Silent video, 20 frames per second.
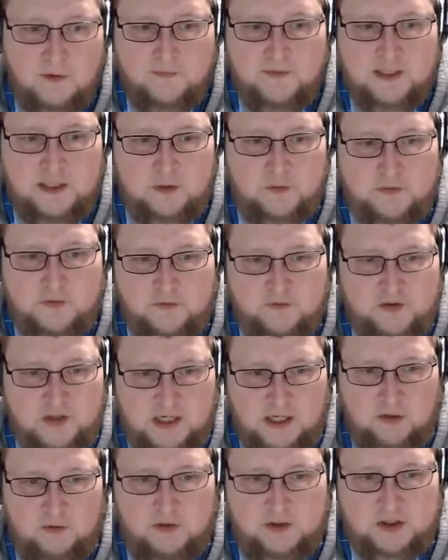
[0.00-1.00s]
The use of
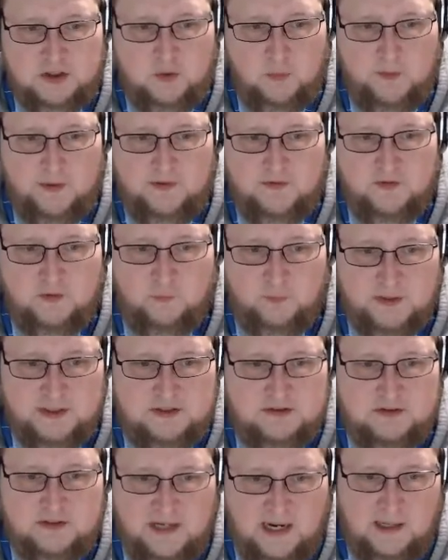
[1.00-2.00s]
challenge coins
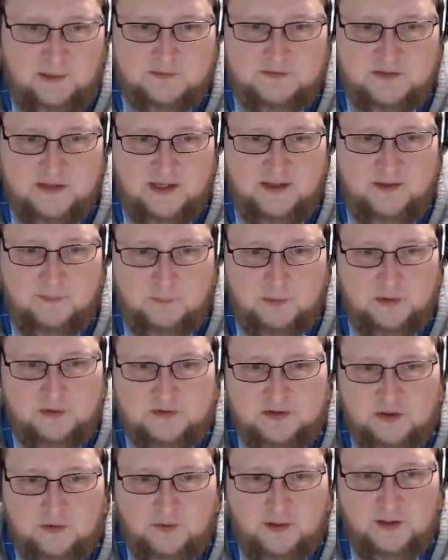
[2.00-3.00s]
reaches outside the
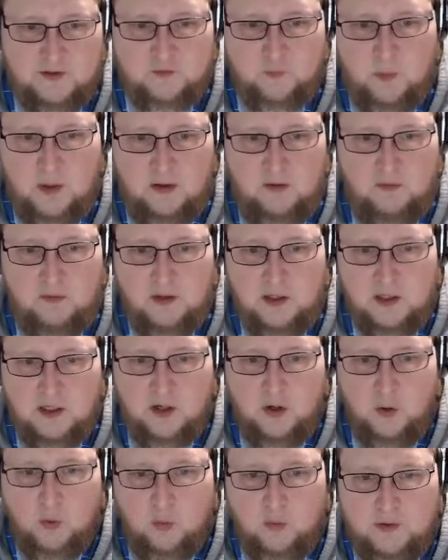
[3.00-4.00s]
military as well.
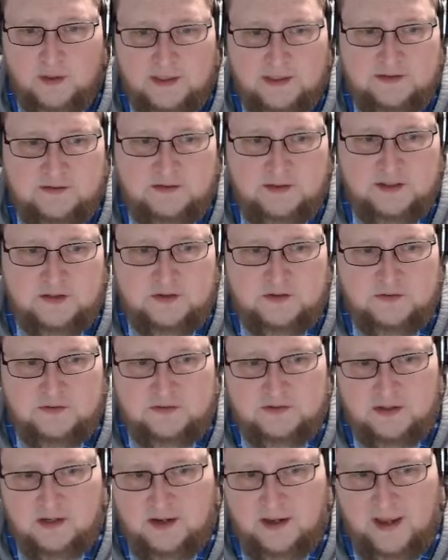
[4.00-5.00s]

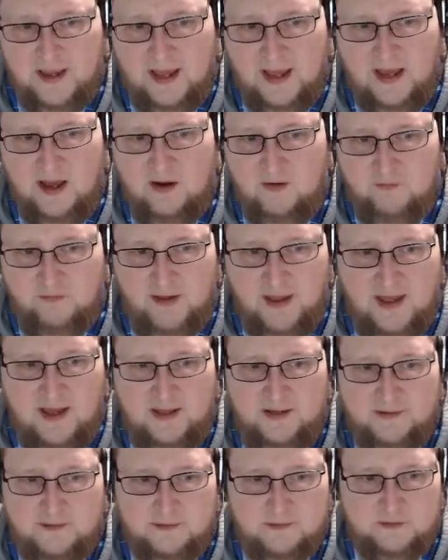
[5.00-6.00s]
Organizations that have
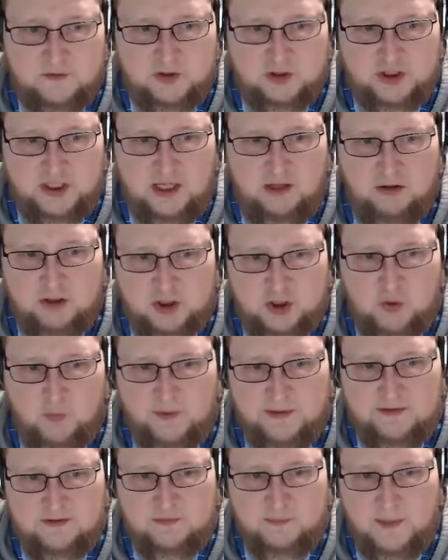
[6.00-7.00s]
had challenge
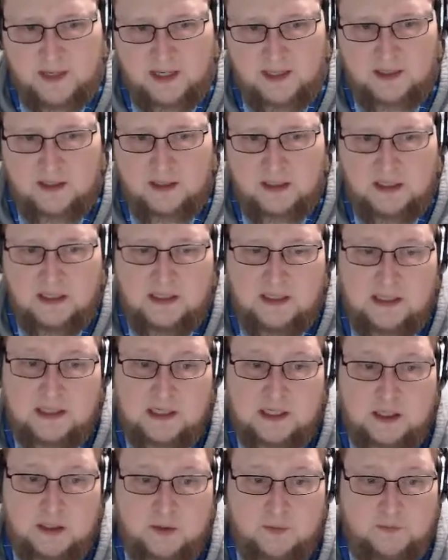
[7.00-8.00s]
coins made
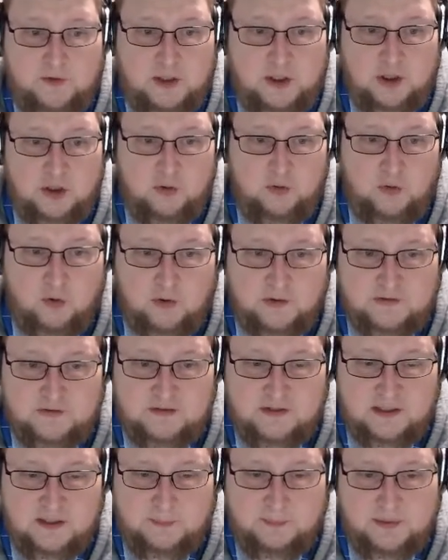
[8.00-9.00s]
include the New York
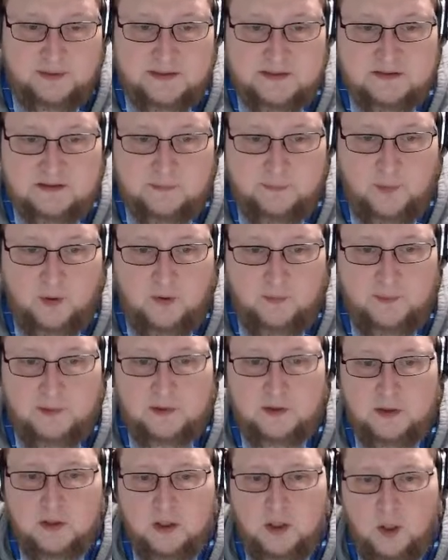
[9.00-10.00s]
City Police
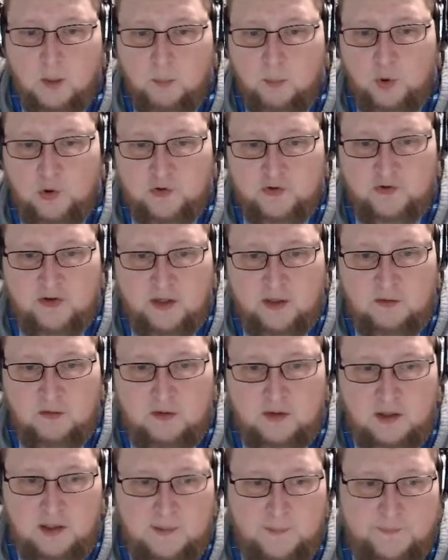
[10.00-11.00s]
Department, motorcycle
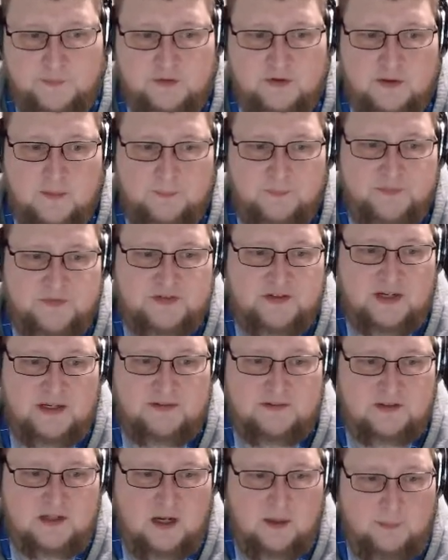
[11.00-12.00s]
clubs,
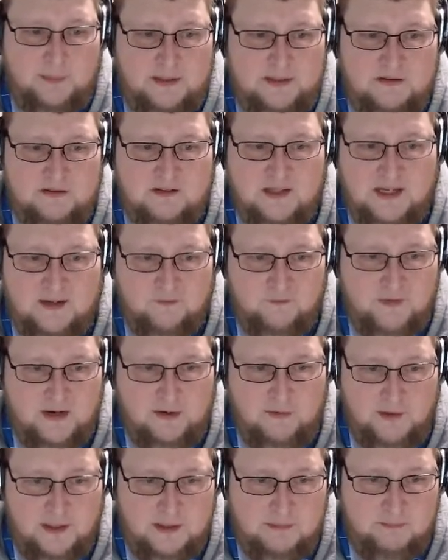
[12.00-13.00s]
science companies like
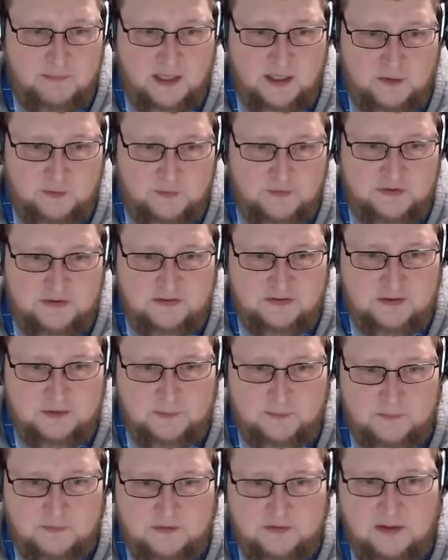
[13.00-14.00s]
Varian Medical
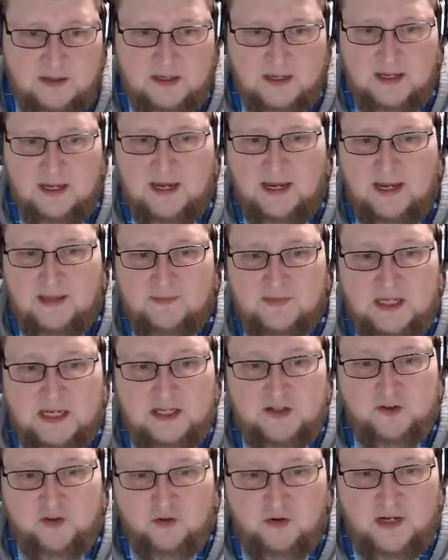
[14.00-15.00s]
Systems, and the
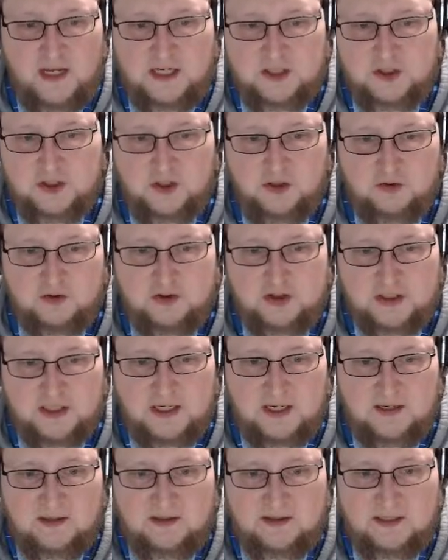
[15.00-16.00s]
International
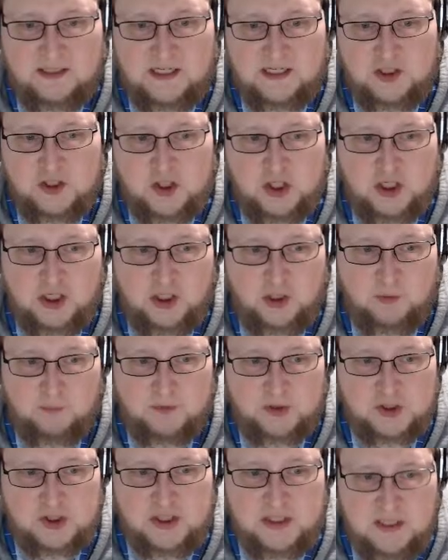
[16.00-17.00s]
Genetically Engineered
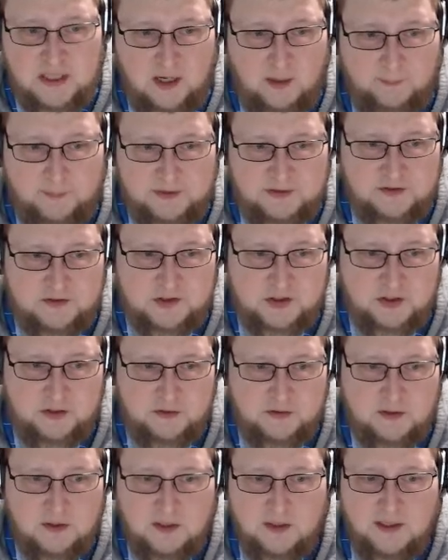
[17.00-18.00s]
Machine
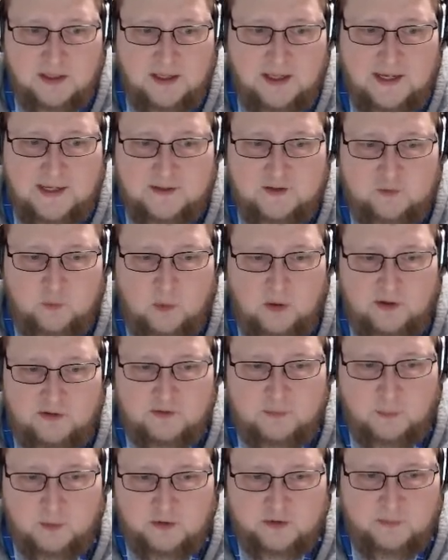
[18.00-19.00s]
Competition, as well as
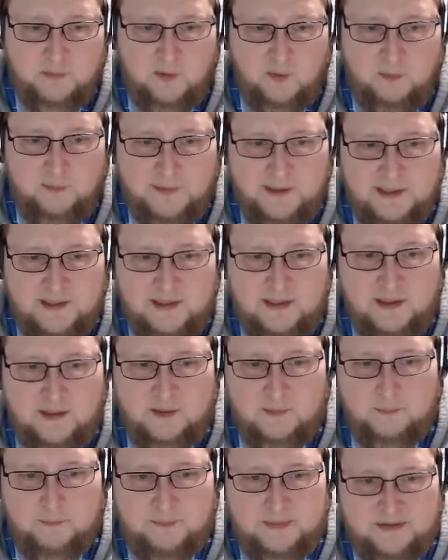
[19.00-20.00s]
multiple
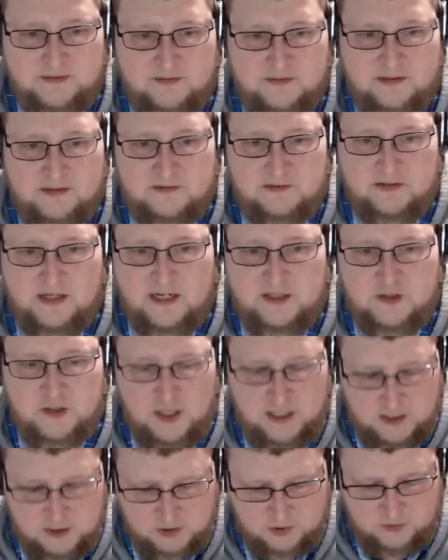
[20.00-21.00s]
media, business,
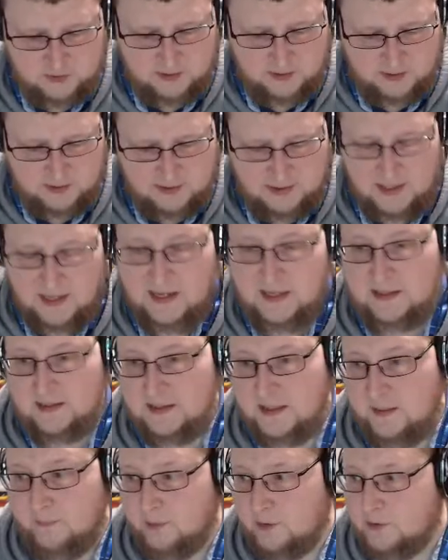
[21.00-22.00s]
education, and
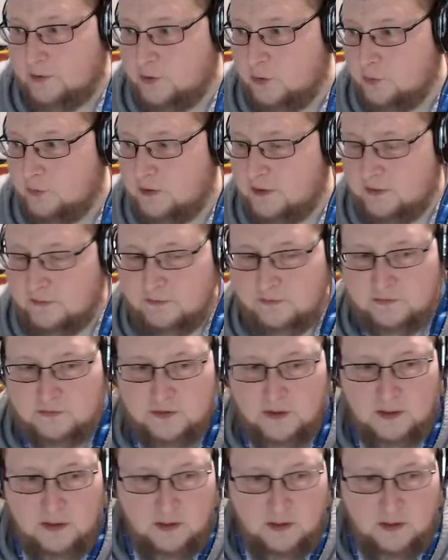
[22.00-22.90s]
labor unions.